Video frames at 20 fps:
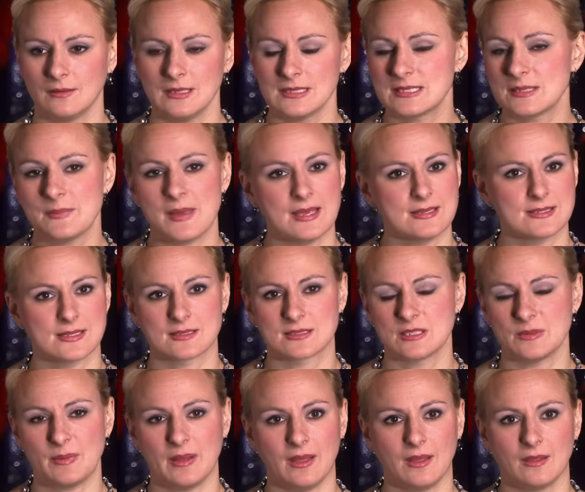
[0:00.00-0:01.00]
It's amazing
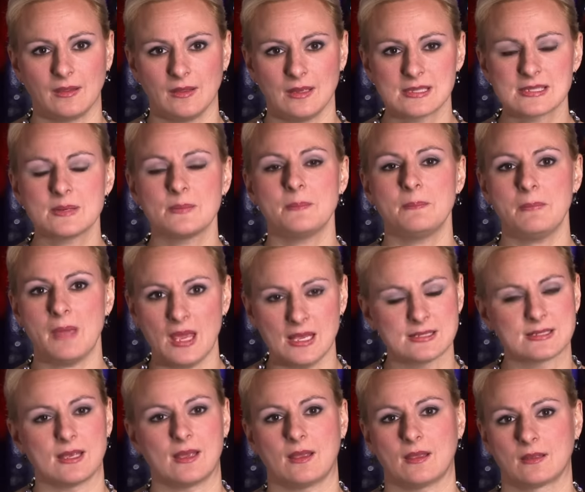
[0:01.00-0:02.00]
to me. It's
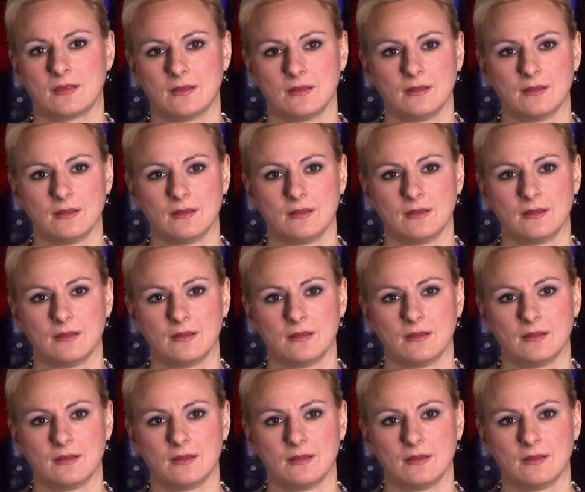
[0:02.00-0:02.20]
amazing.